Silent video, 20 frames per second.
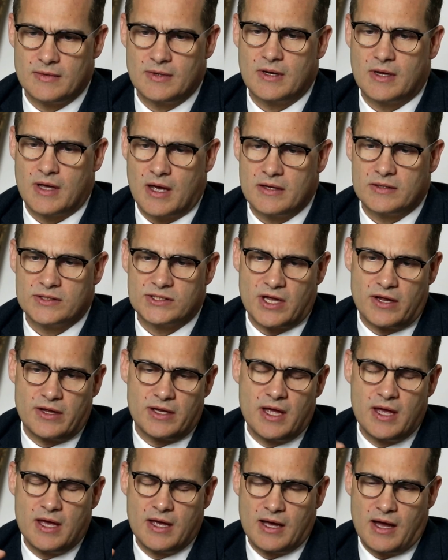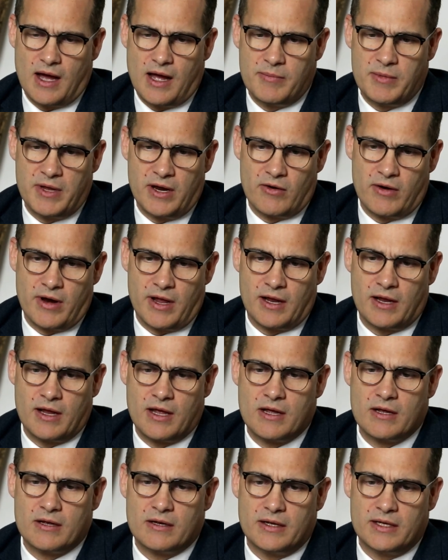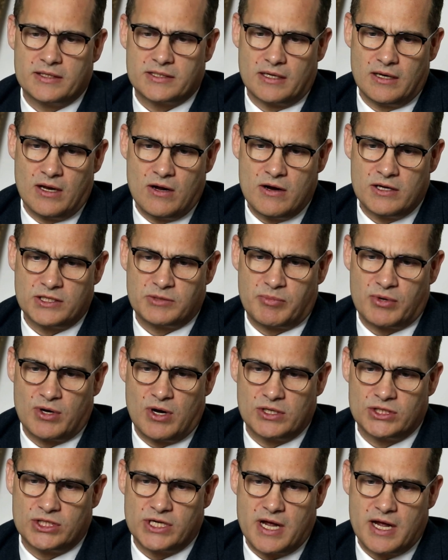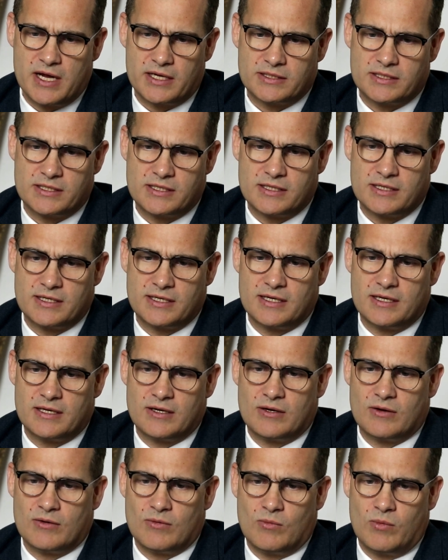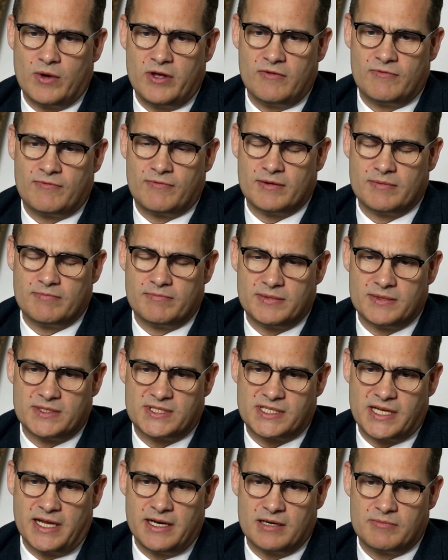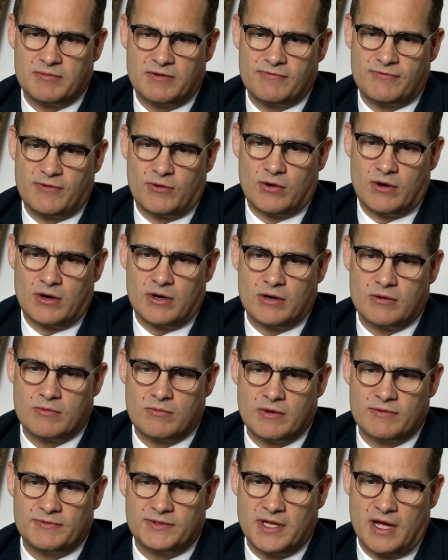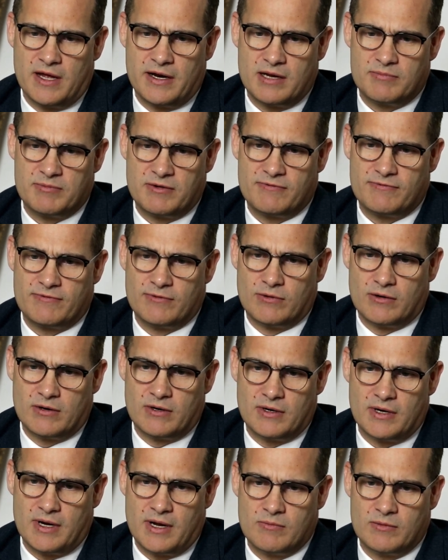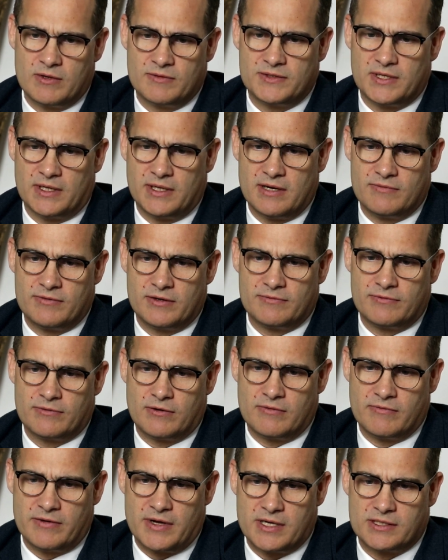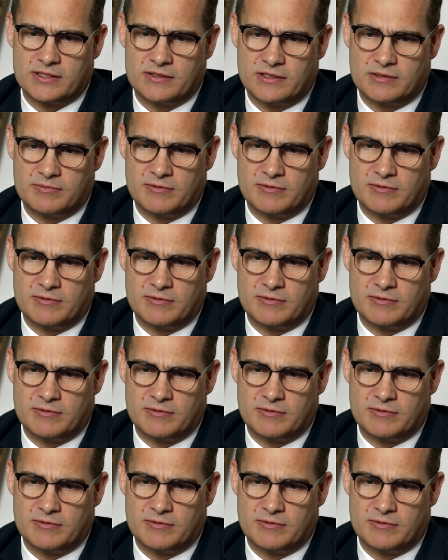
Okay, so I'm hearing it's a large project. We've seen it before, we've done it before, and we've delivered for investors